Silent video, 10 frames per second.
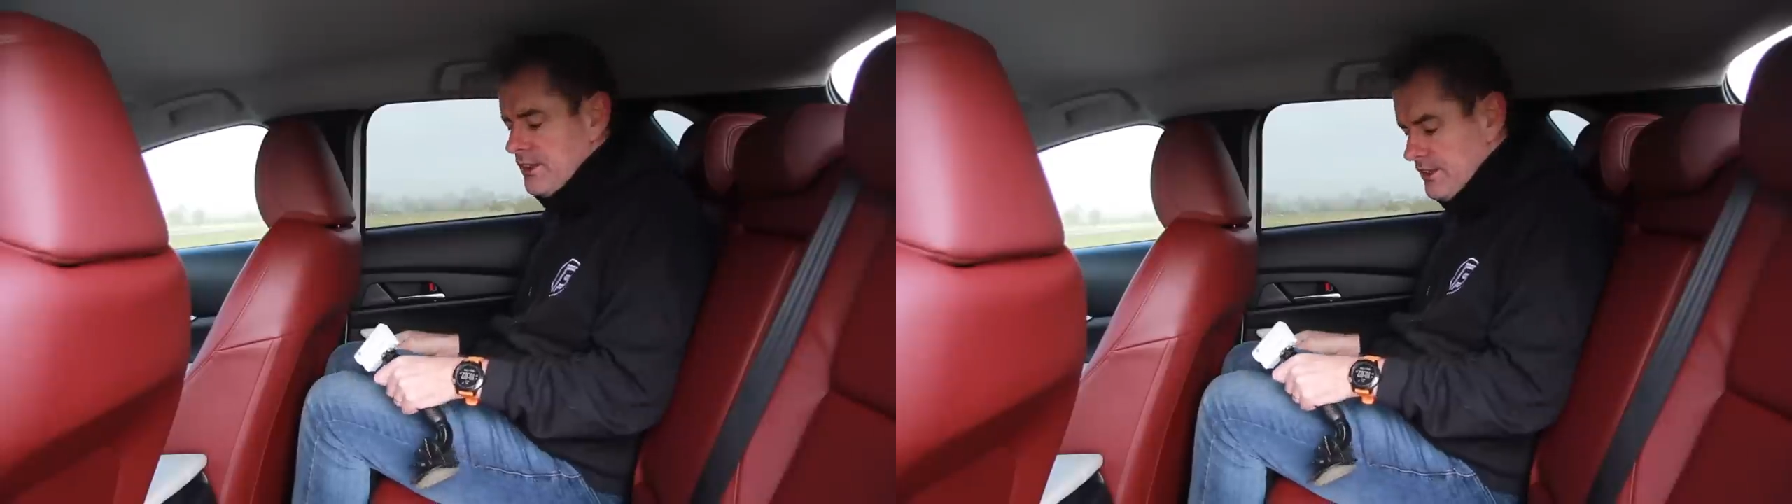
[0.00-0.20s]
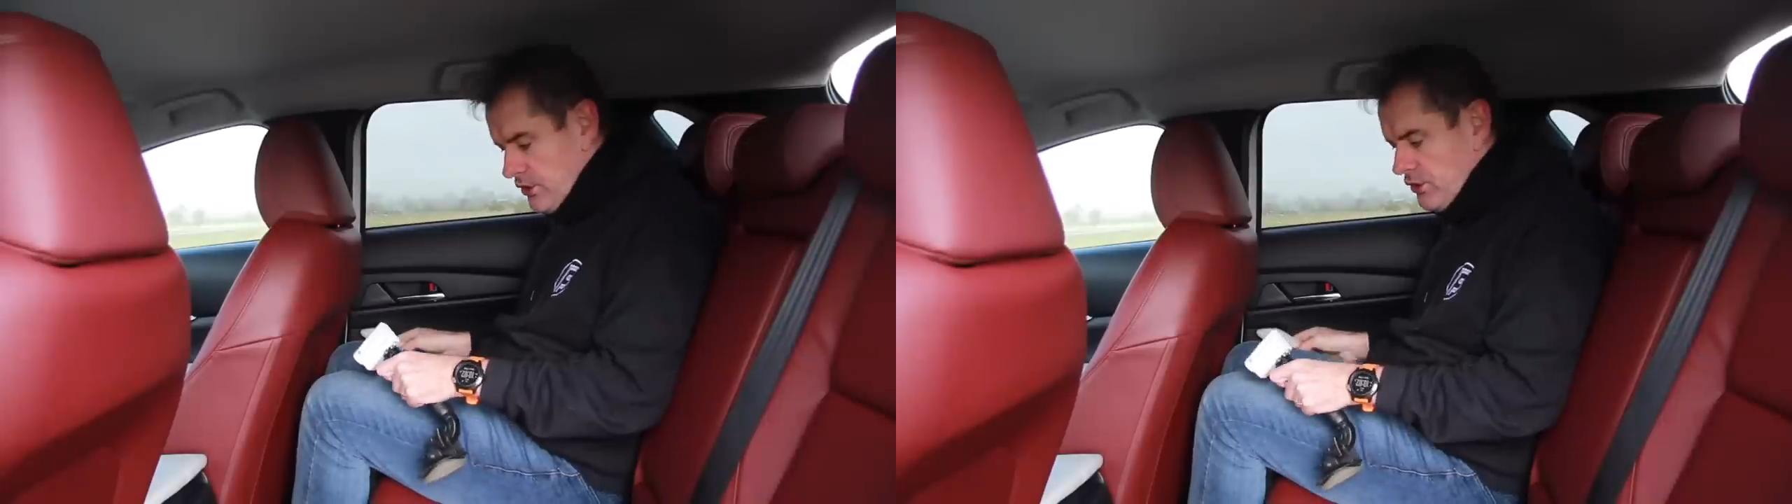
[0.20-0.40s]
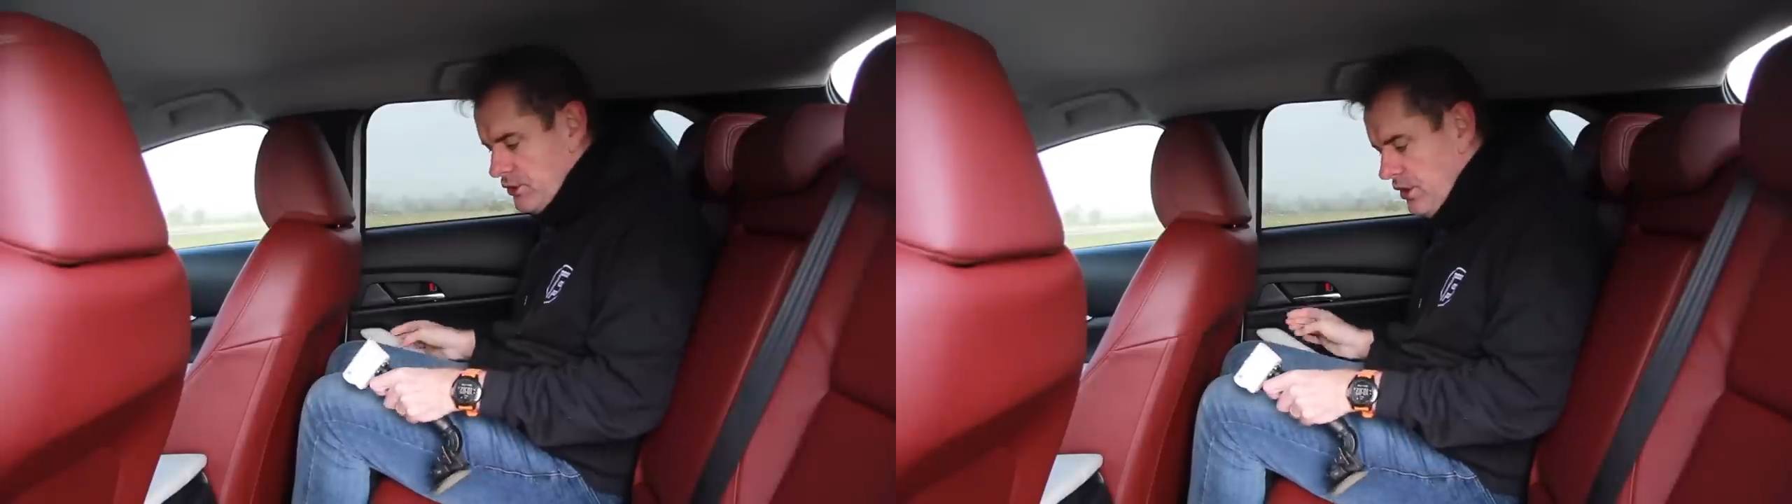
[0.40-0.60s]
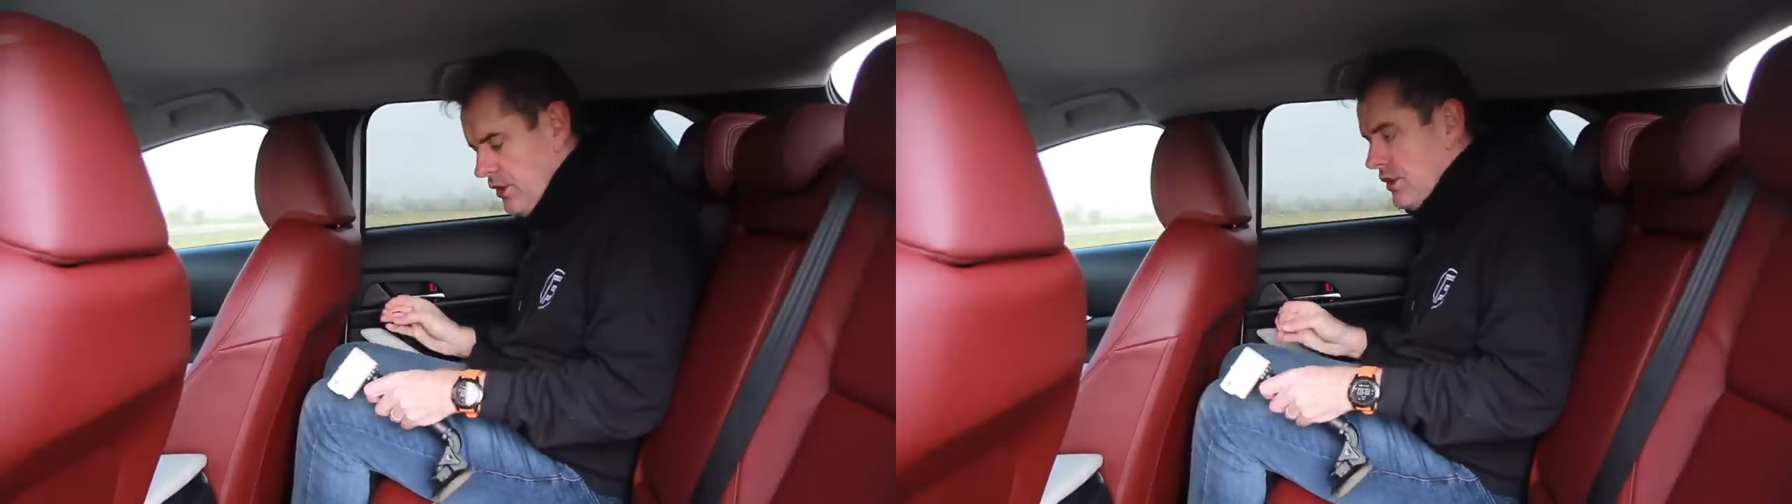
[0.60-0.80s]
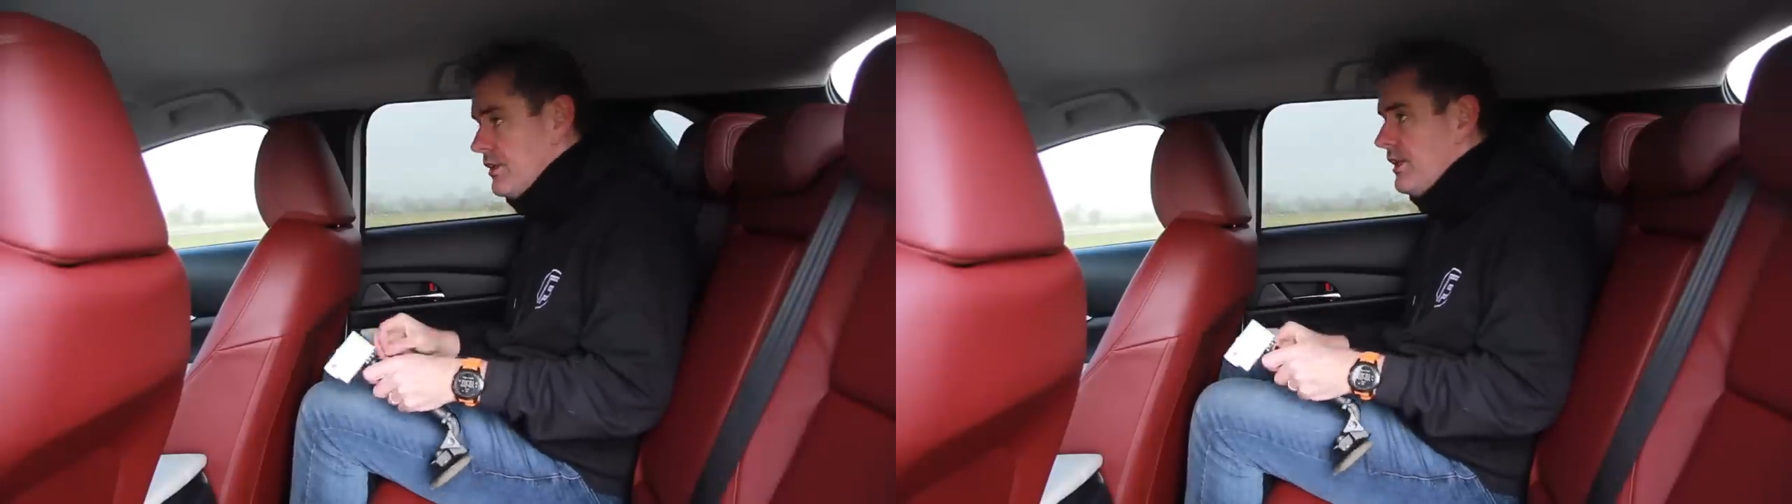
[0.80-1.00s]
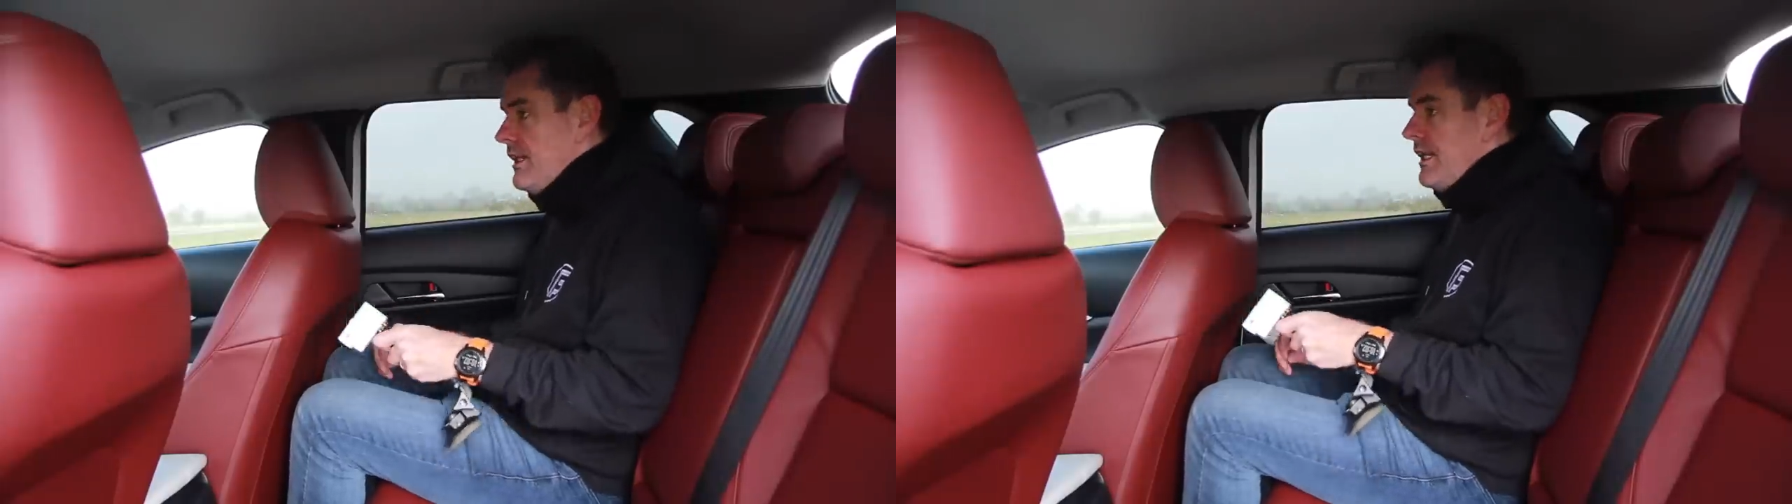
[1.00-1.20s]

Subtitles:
It's a good thud.